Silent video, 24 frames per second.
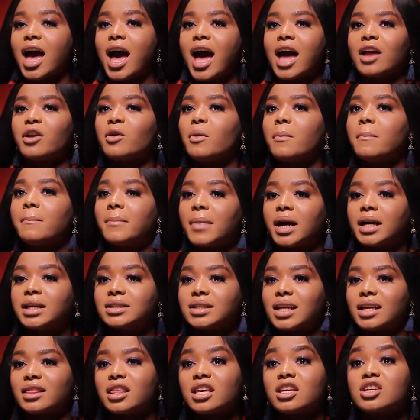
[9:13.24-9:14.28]
I don't mind
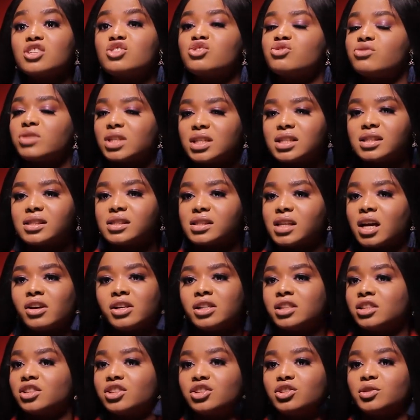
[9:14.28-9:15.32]
it. I think it's really
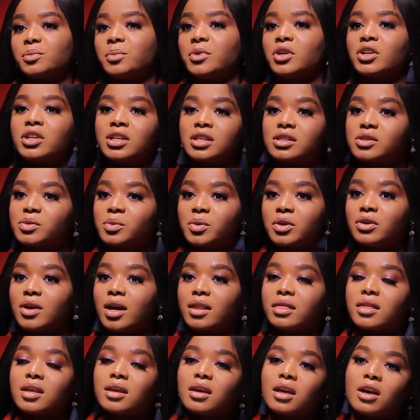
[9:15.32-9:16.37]
stylish, to be honest with you. I
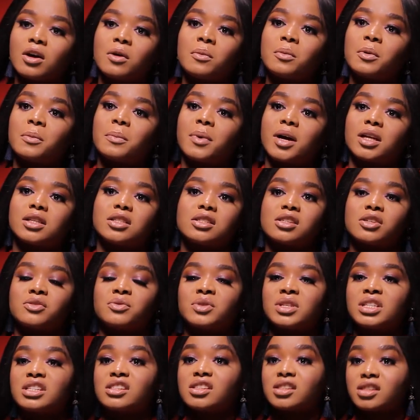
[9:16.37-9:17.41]
think elbow patches are
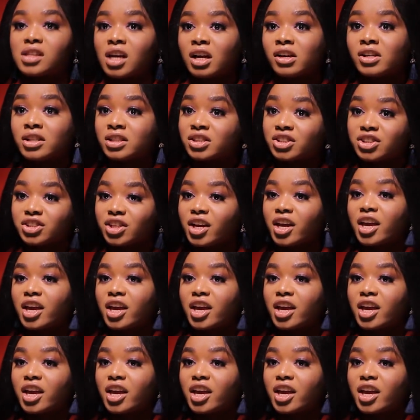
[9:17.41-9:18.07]
really stylish